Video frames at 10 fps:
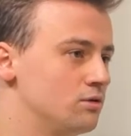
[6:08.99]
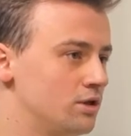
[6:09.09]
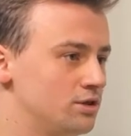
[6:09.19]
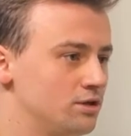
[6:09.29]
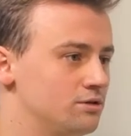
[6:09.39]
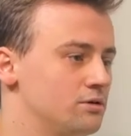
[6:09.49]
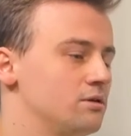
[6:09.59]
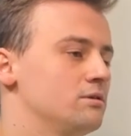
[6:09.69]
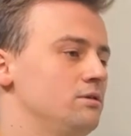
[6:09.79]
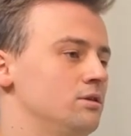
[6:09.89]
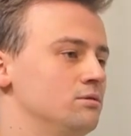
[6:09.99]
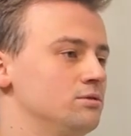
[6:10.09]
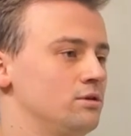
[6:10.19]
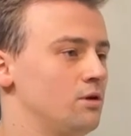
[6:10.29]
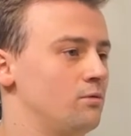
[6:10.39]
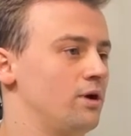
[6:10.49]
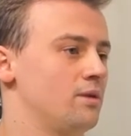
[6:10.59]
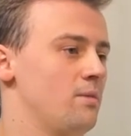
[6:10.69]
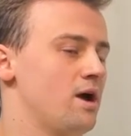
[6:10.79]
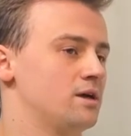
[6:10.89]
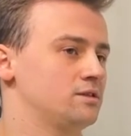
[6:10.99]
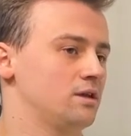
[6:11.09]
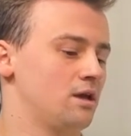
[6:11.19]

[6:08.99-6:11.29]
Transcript: I think they're you know they're not wearing a mask,